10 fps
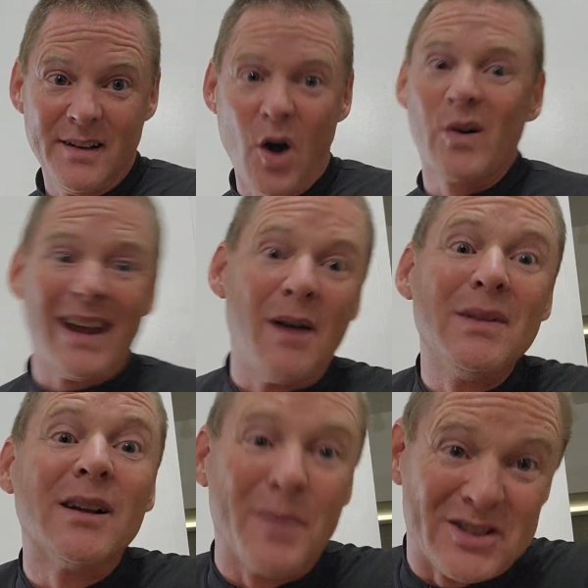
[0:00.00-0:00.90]
Okay, I'm a
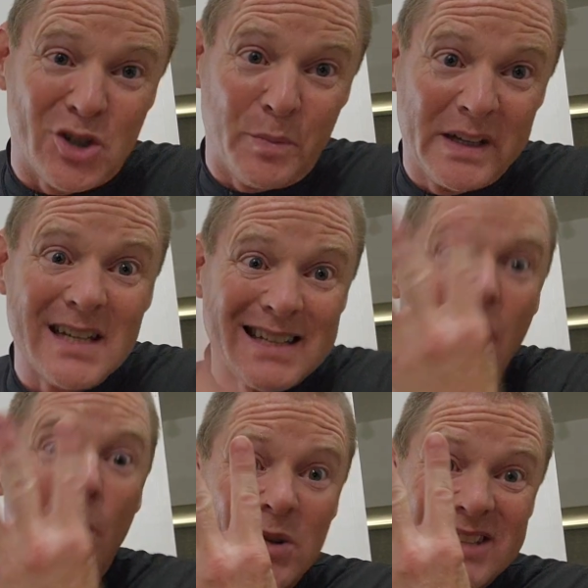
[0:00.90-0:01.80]
little bit stupid because I
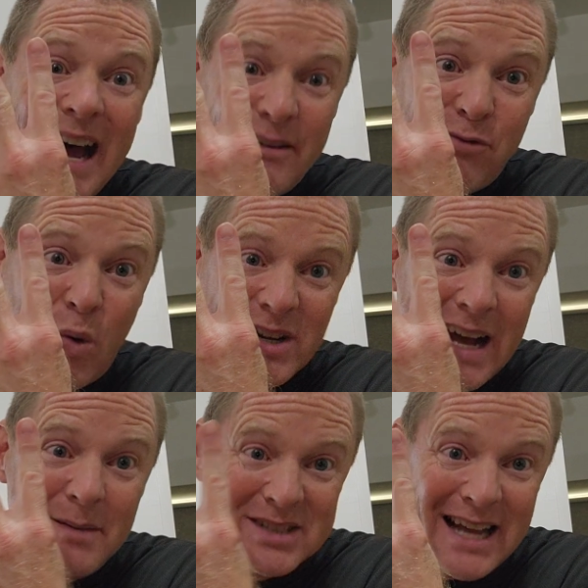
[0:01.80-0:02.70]
almost died 4
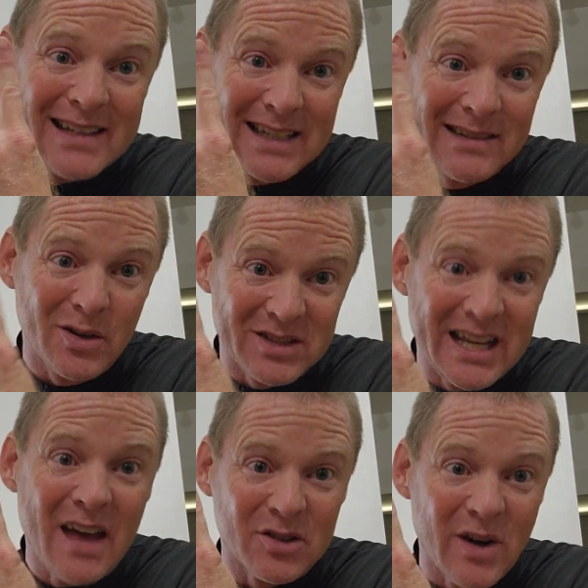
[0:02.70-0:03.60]
times testing those
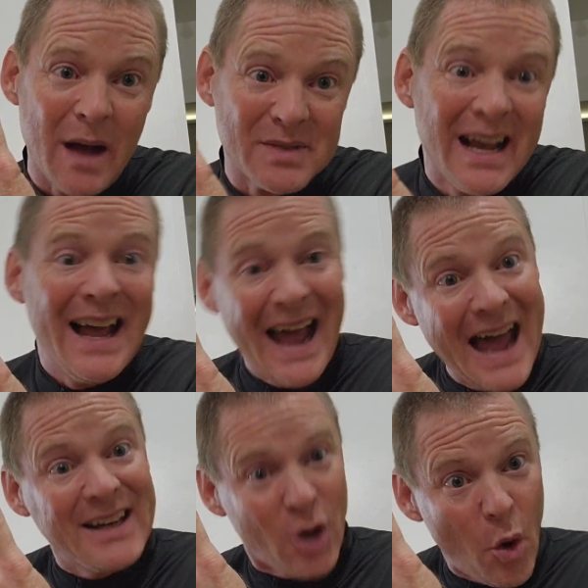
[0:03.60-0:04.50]
death traps
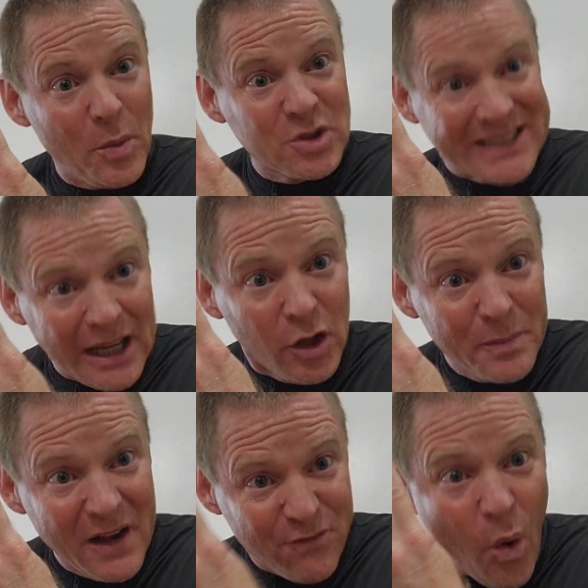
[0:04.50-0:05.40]
and it almost killed
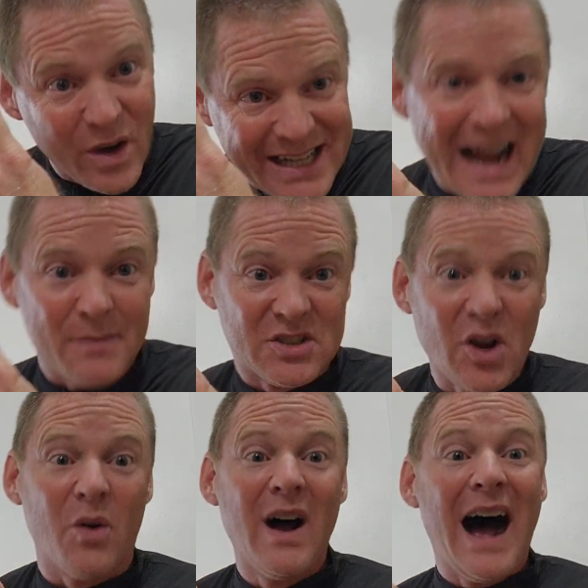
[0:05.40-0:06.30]
me 4 times.
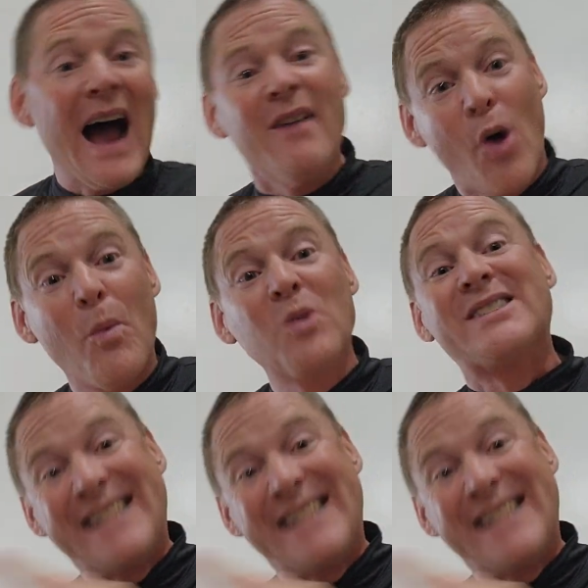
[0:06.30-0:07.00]
So I have almost